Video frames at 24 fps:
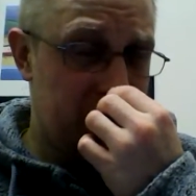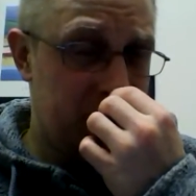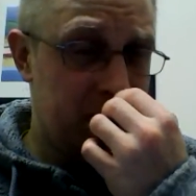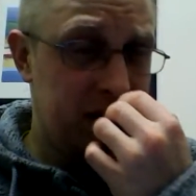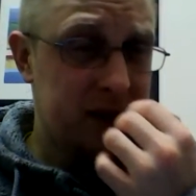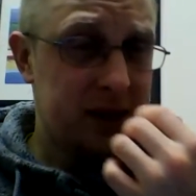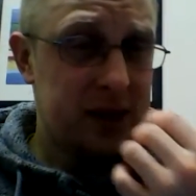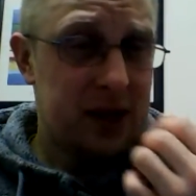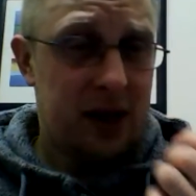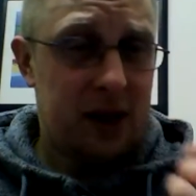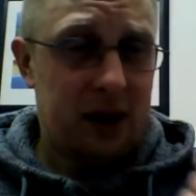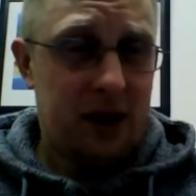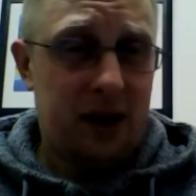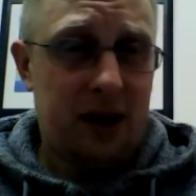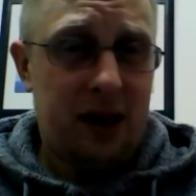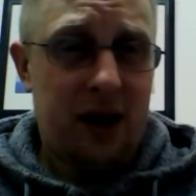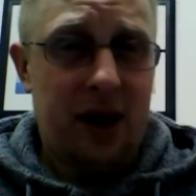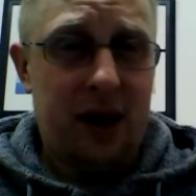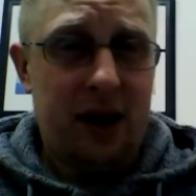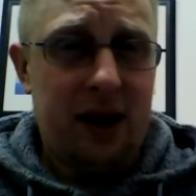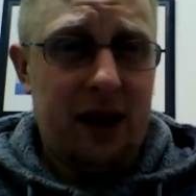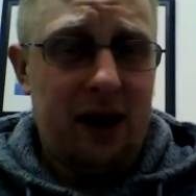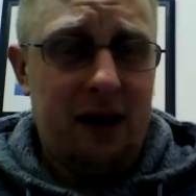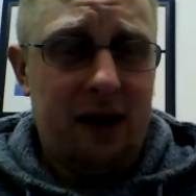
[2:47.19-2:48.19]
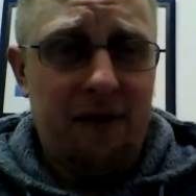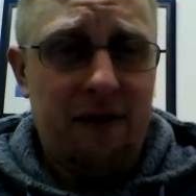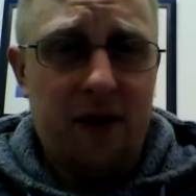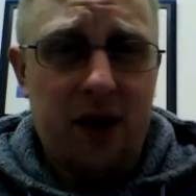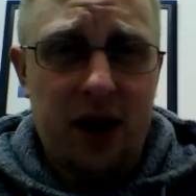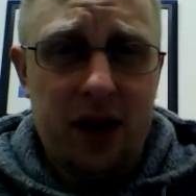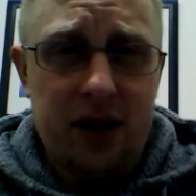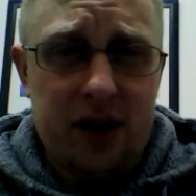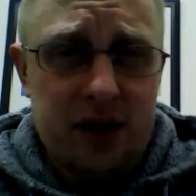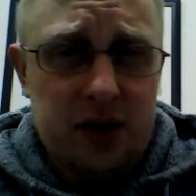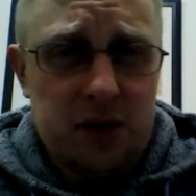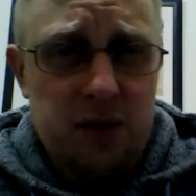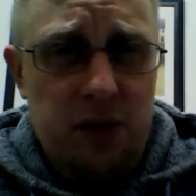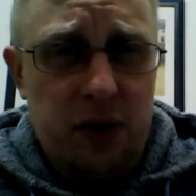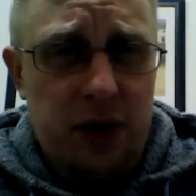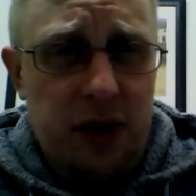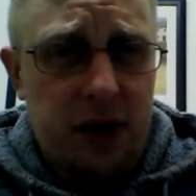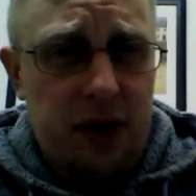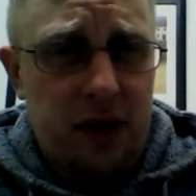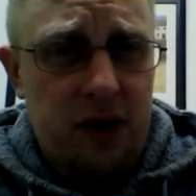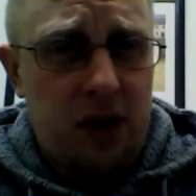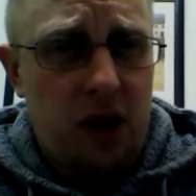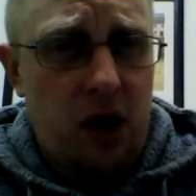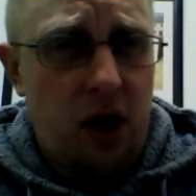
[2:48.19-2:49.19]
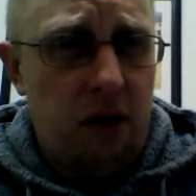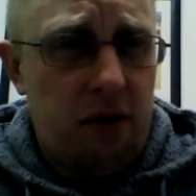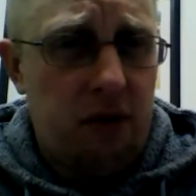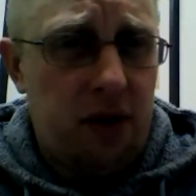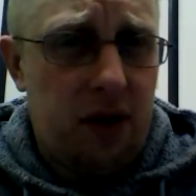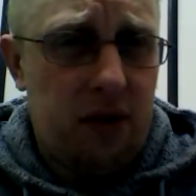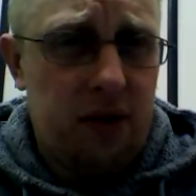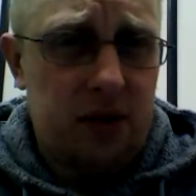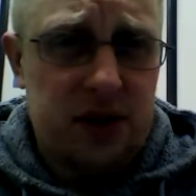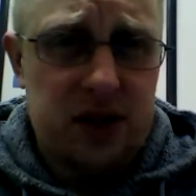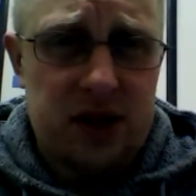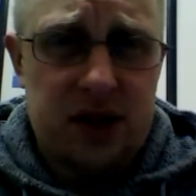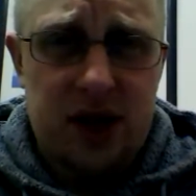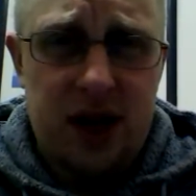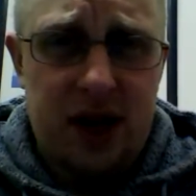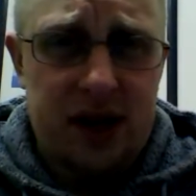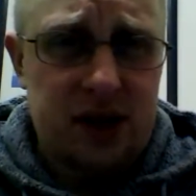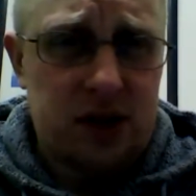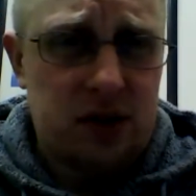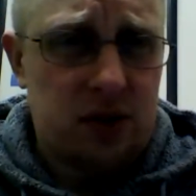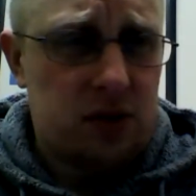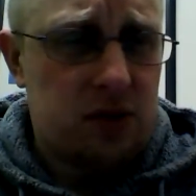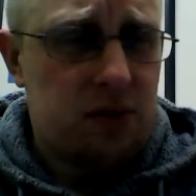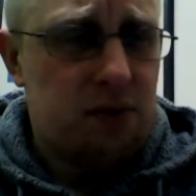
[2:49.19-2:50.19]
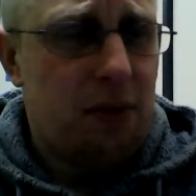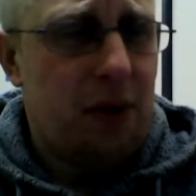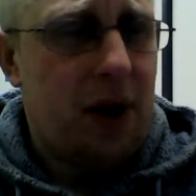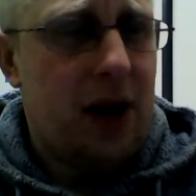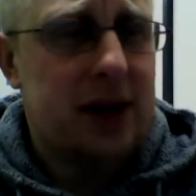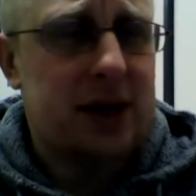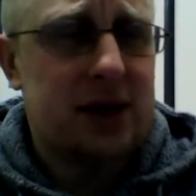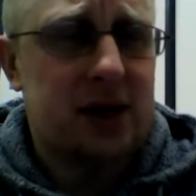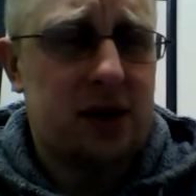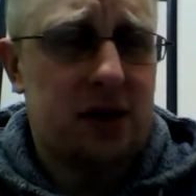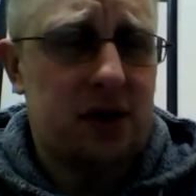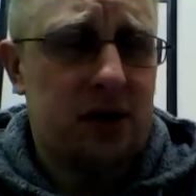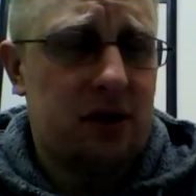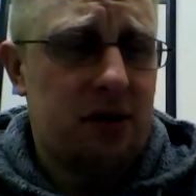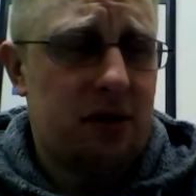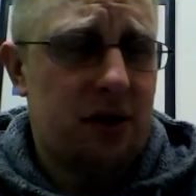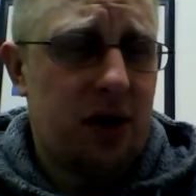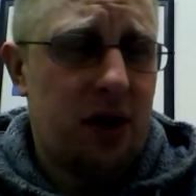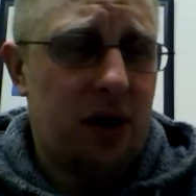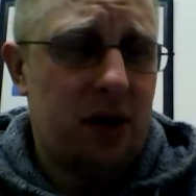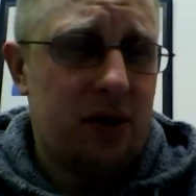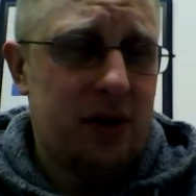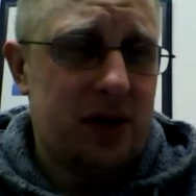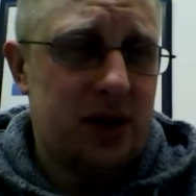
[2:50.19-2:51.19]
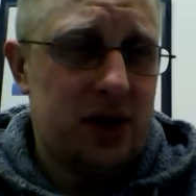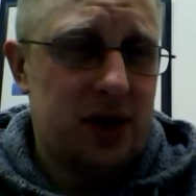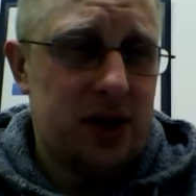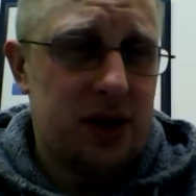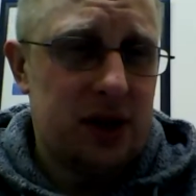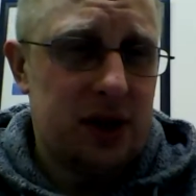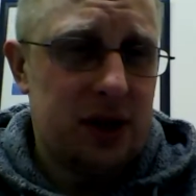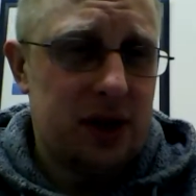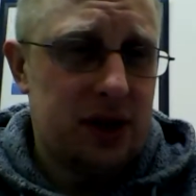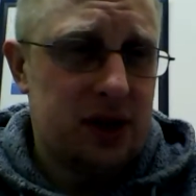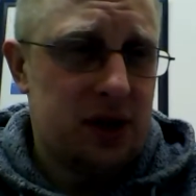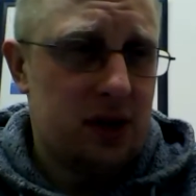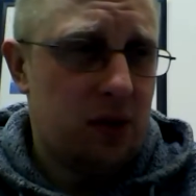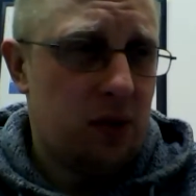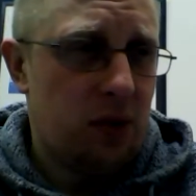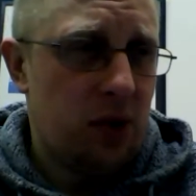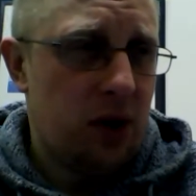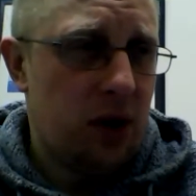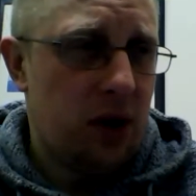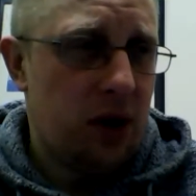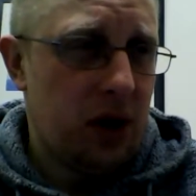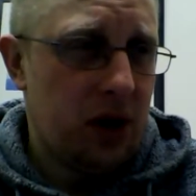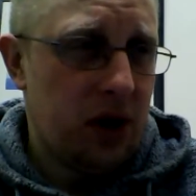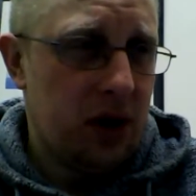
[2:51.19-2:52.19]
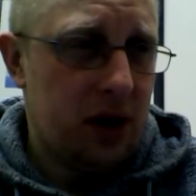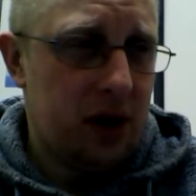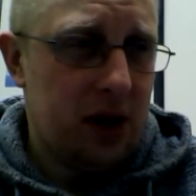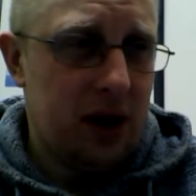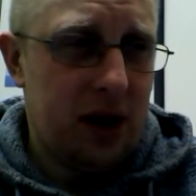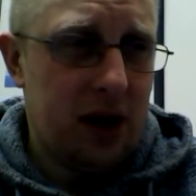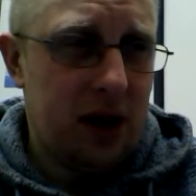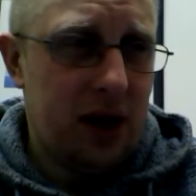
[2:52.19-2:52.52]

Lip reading: saying that fight displayed that Kovalev was a tactical master, you know, a genius at work, and...